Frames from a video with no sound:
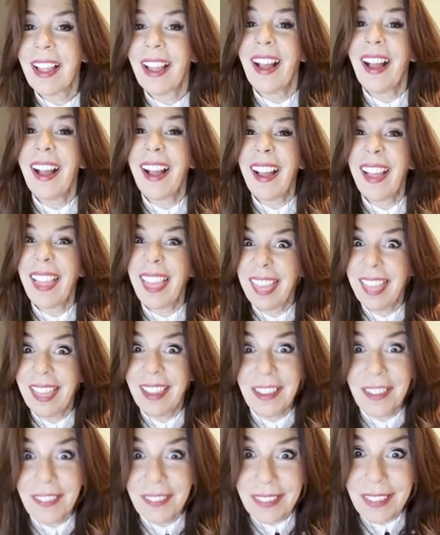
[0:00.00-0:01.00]
I
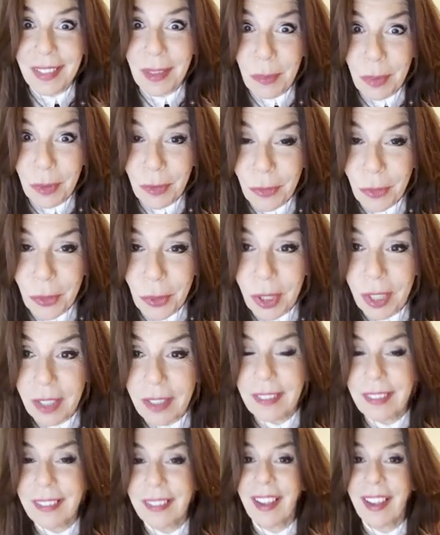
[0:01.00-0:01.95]
love number four.